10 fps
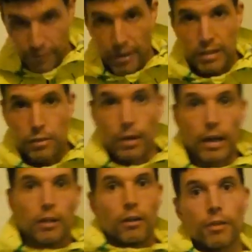advised
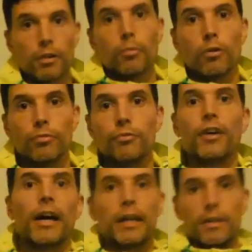quite a lot that one
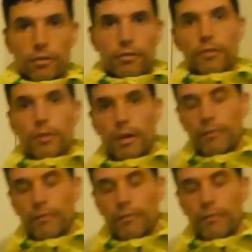jacket doesn't do